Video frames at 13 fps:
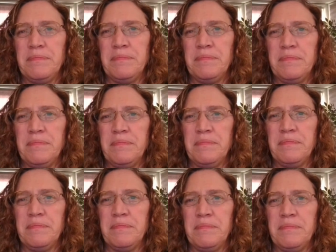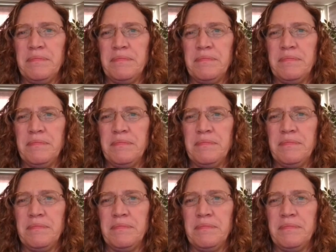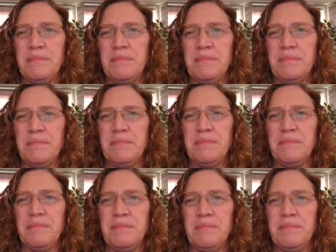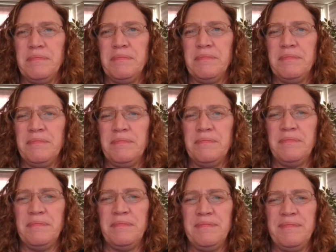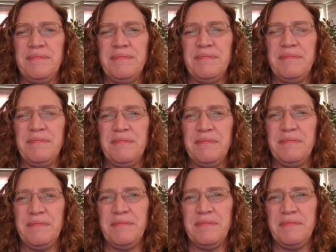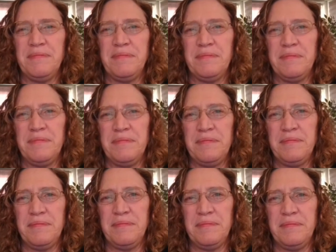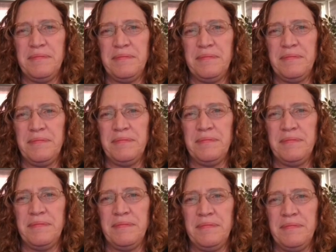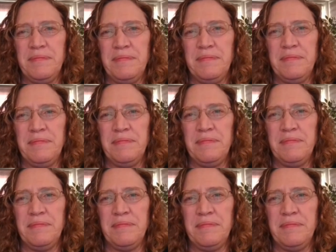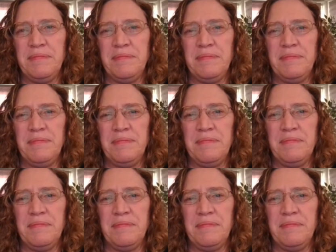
(not speaking)